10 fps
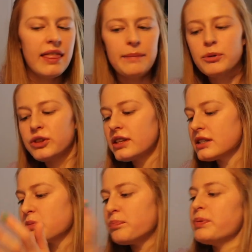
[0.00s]
They put
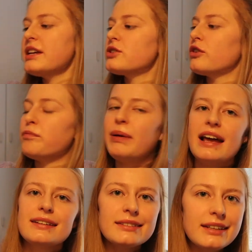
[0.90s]
this piece of
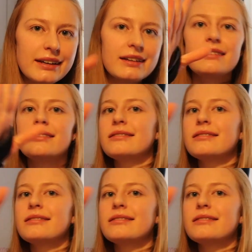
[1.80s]
plastic